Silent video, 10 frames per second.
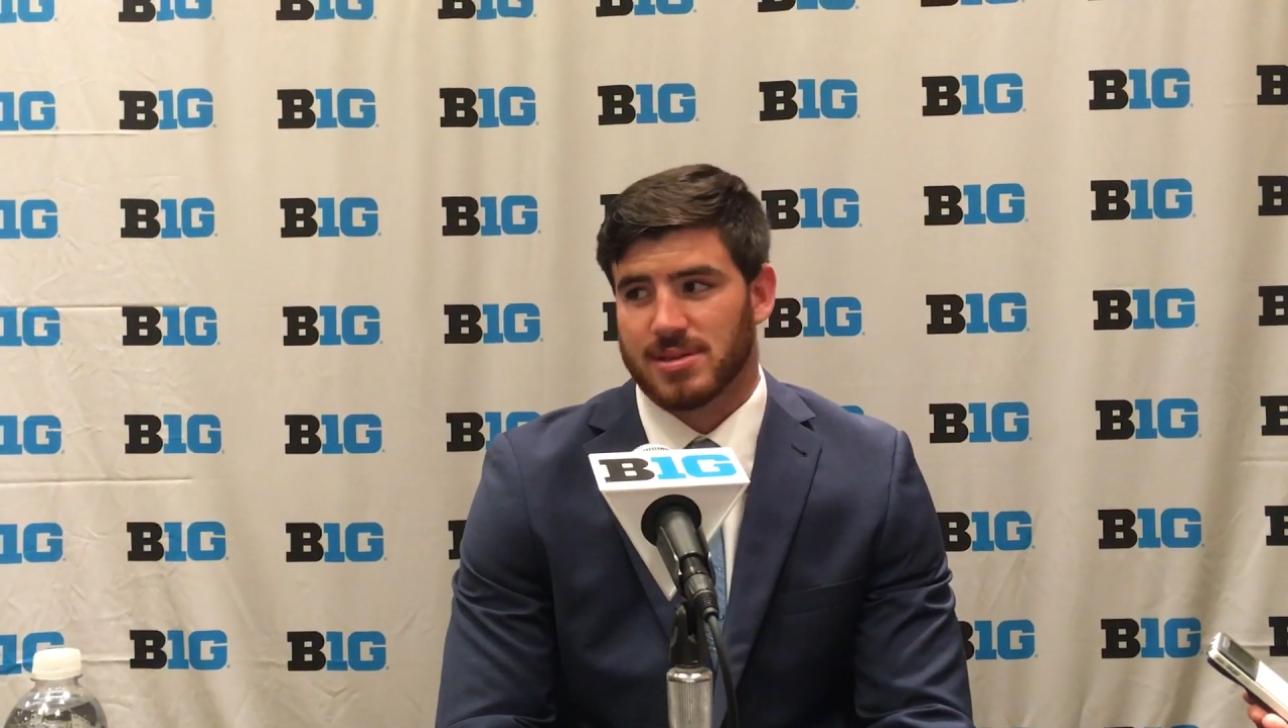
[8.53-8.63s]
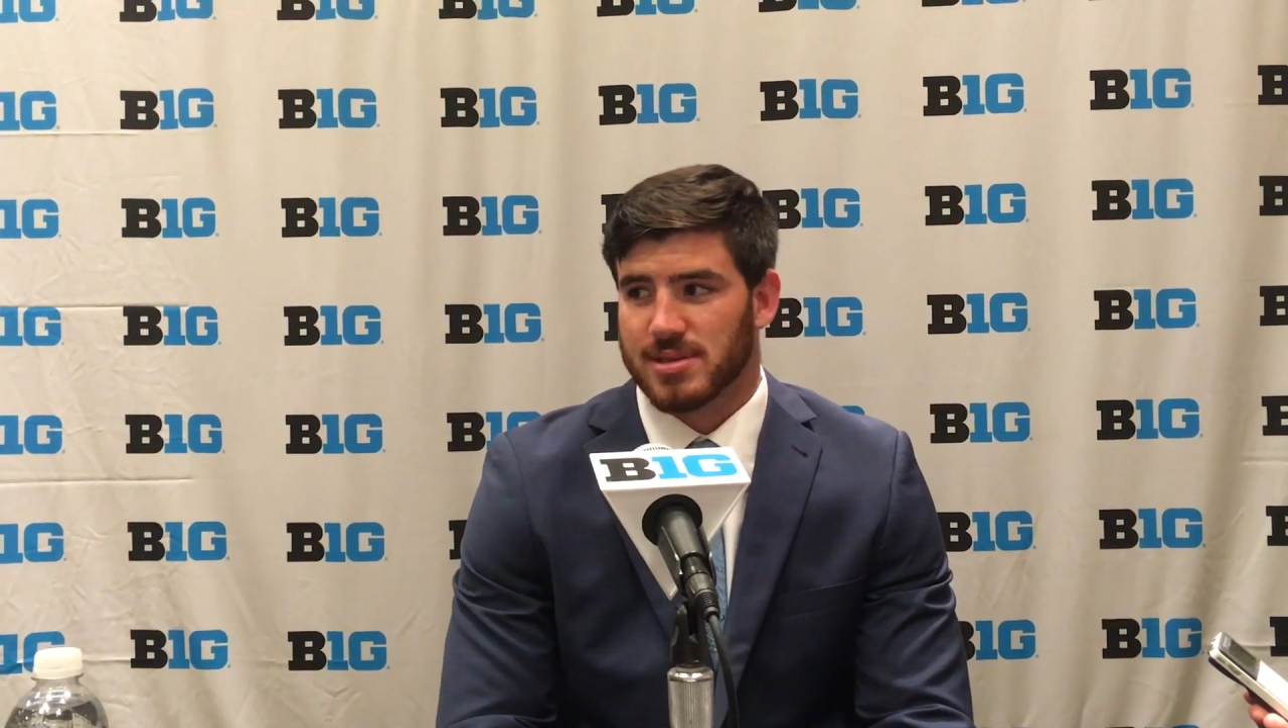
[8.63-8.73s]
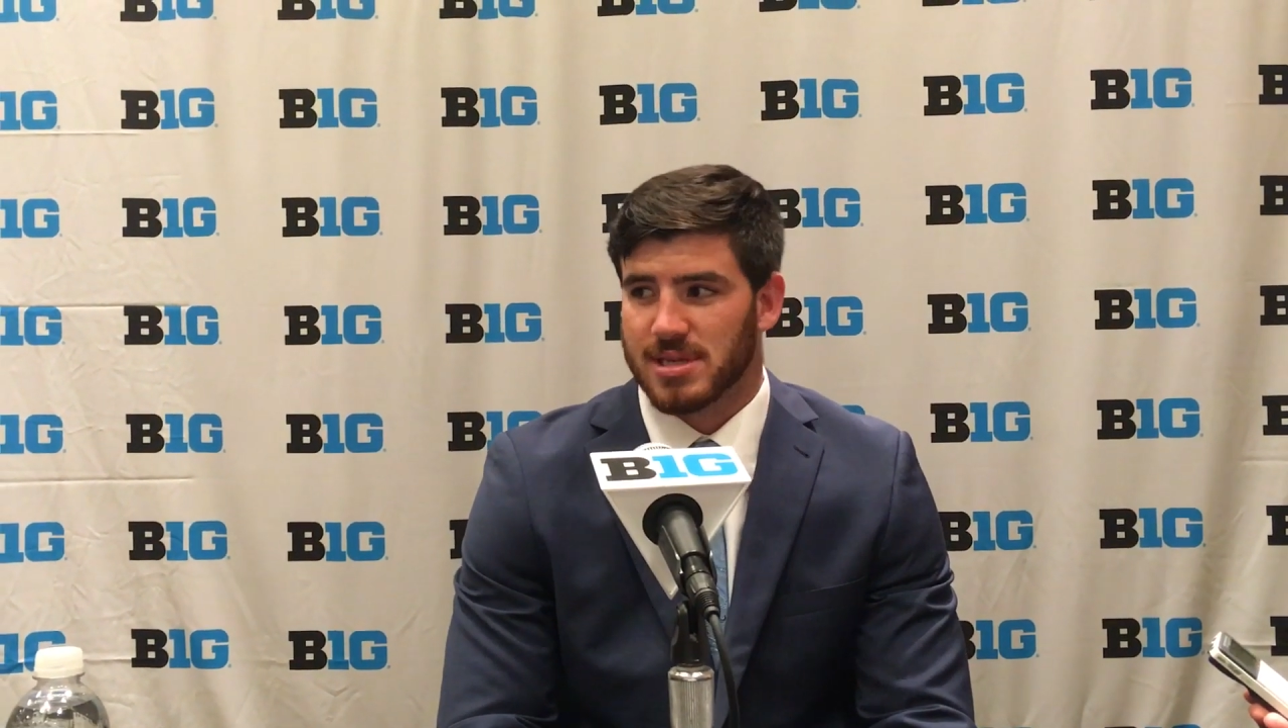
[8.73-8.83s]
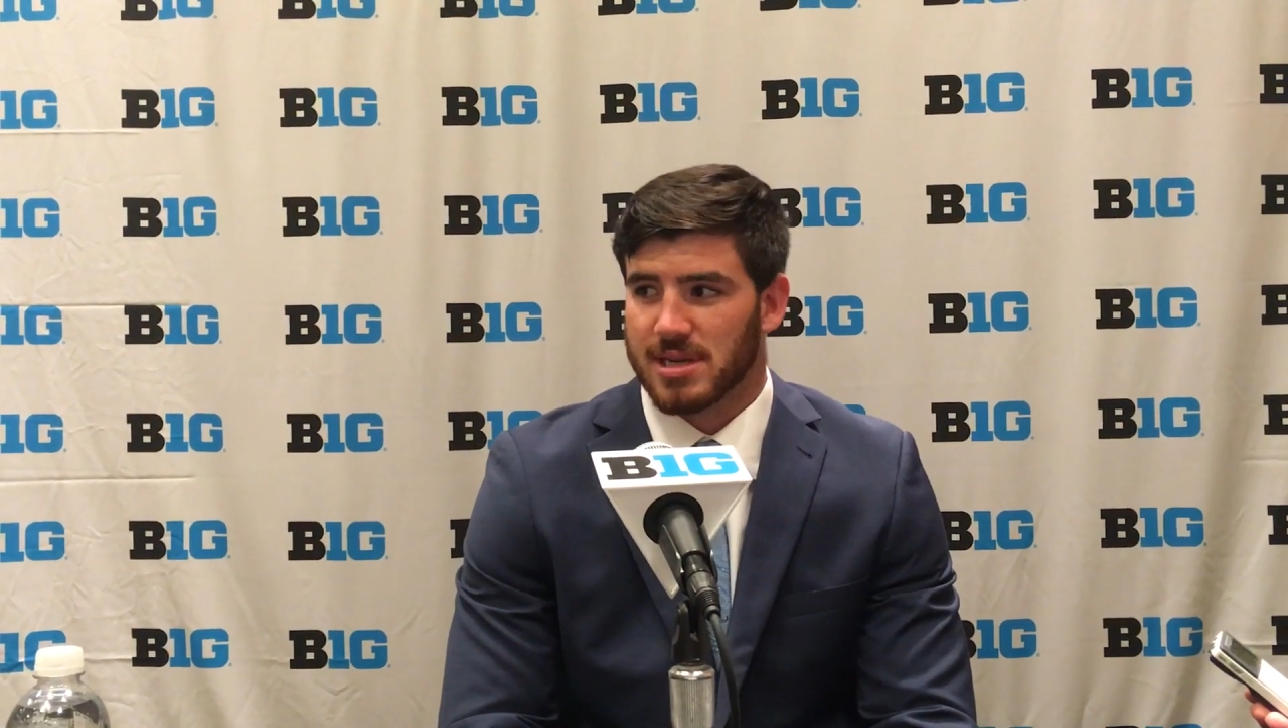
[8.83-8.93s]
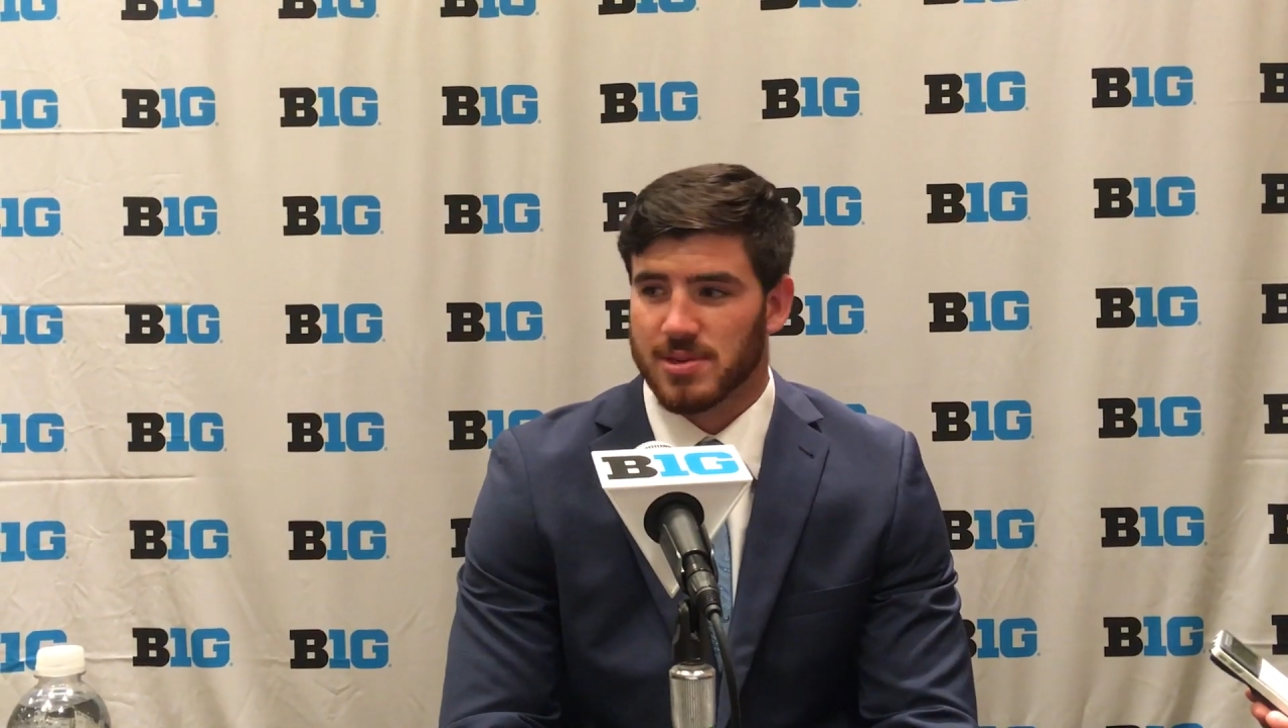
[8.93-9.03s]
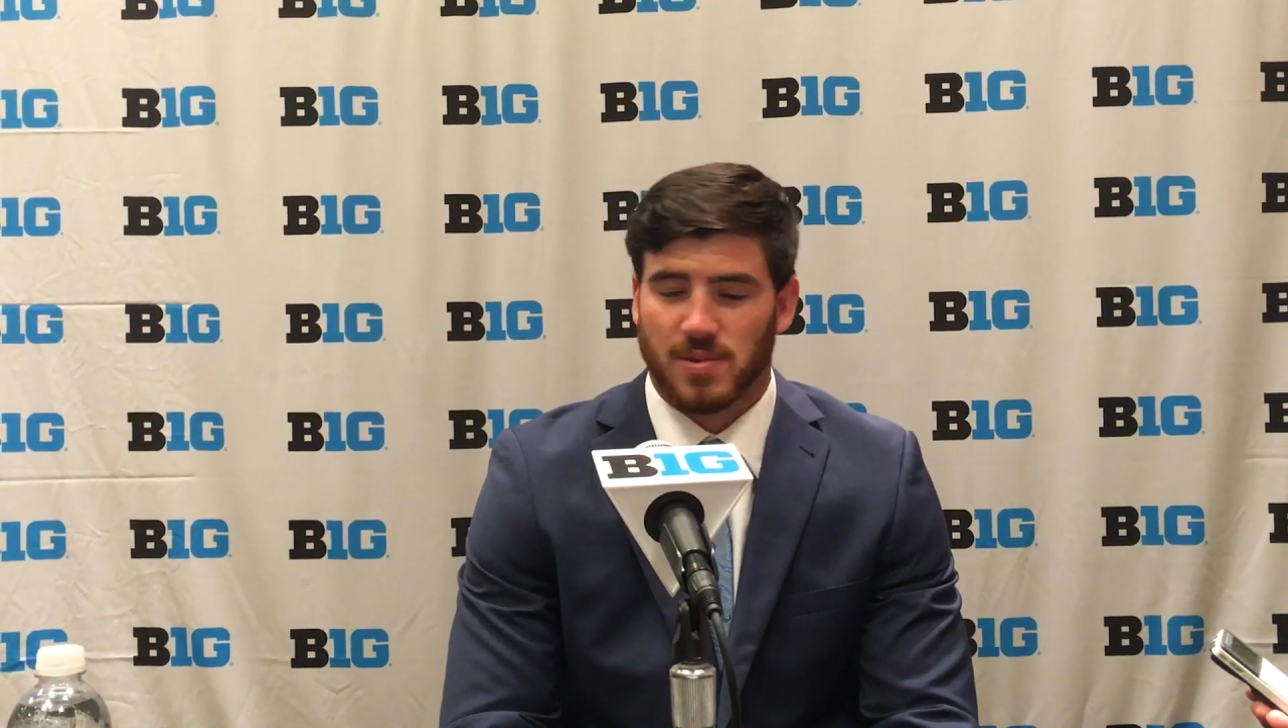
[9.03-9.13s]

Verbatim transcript: two seniors,